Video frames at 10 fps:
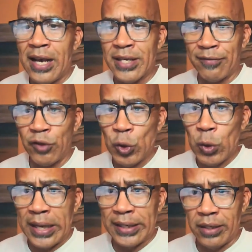and you have
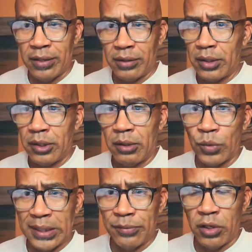no idea
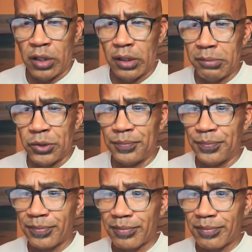what I'm talking about.